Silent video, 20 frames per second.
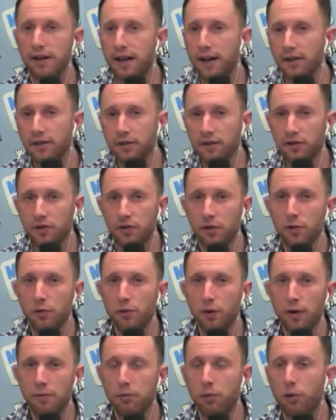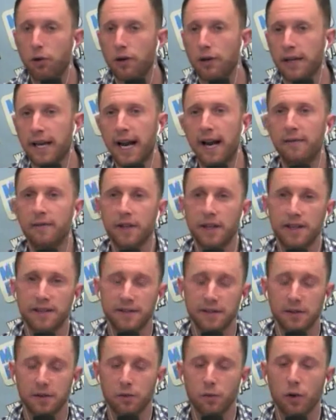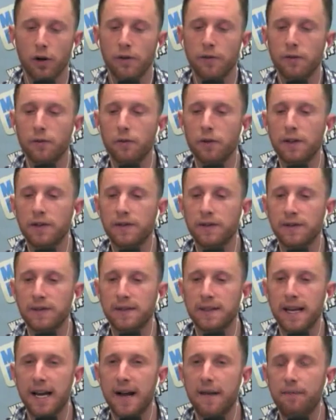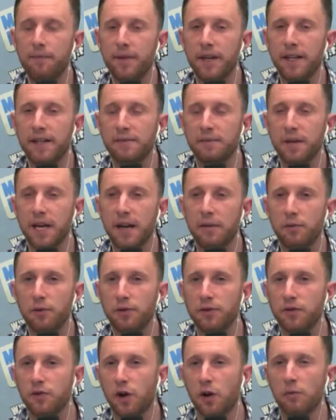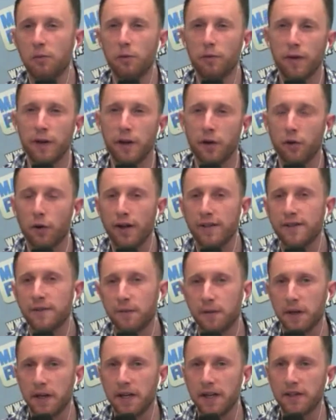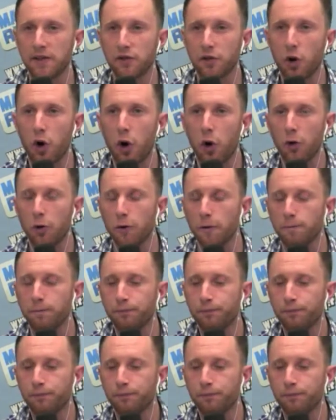Now, there's two important caveats here. One of the reasons that he's been able to start moving aggressively against coal